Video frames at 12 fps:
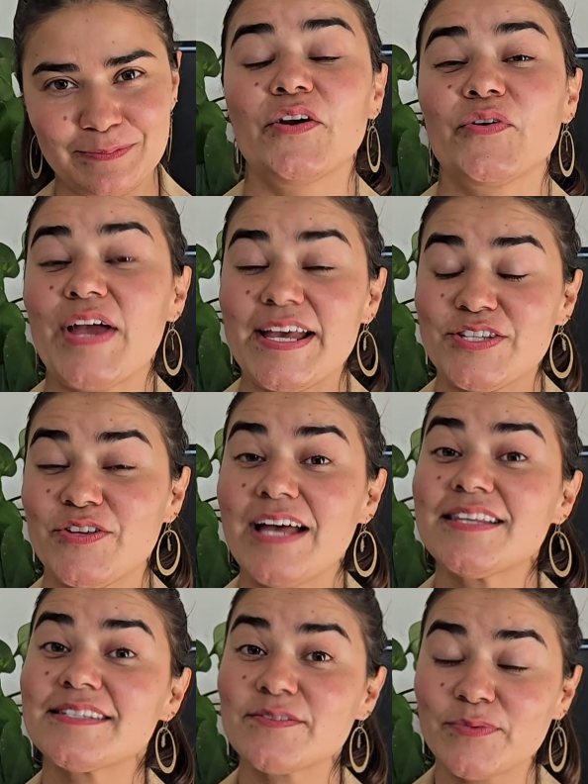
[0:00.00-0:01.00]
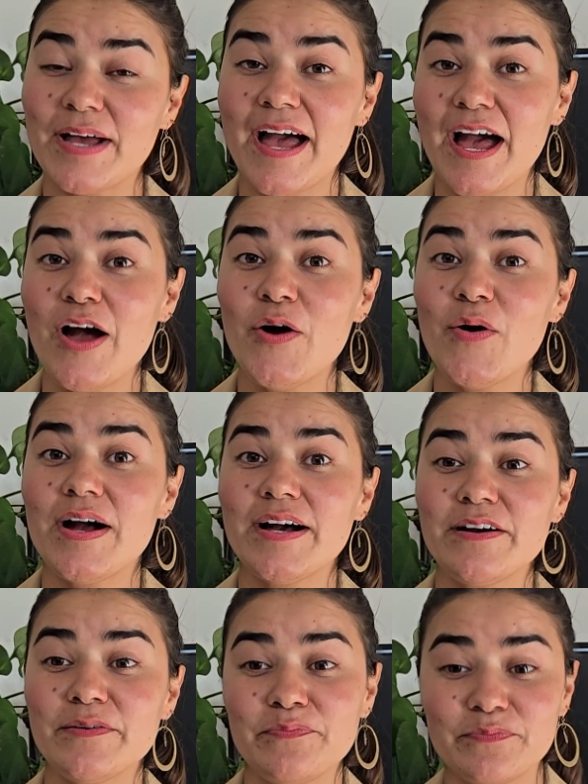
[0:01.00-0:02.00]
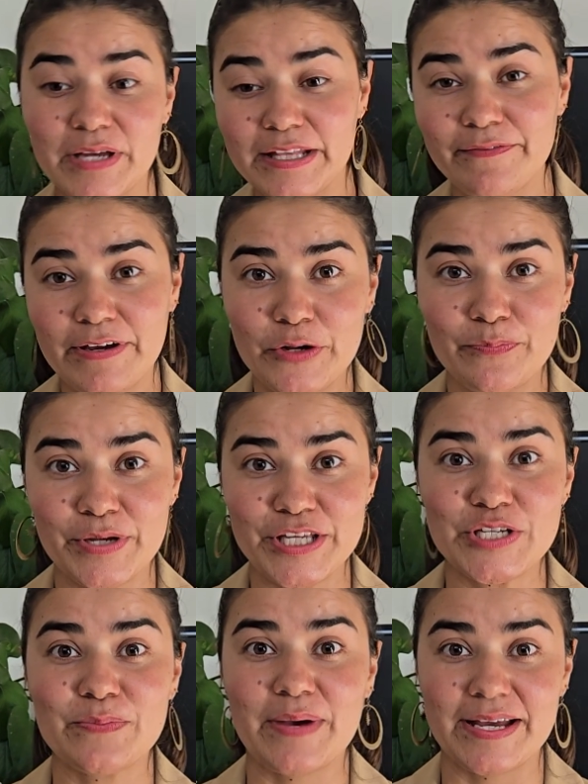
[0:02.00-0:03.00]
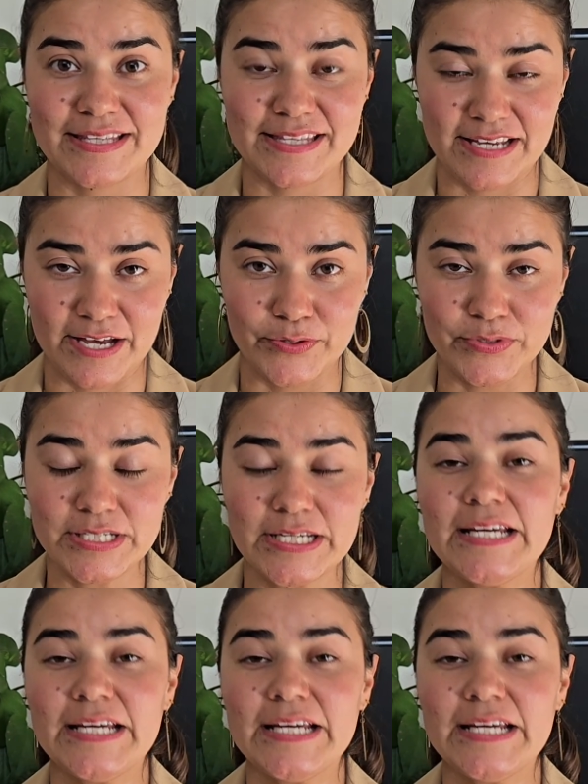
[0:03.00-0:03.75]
Okay, so that's how an elevator pitch might sound.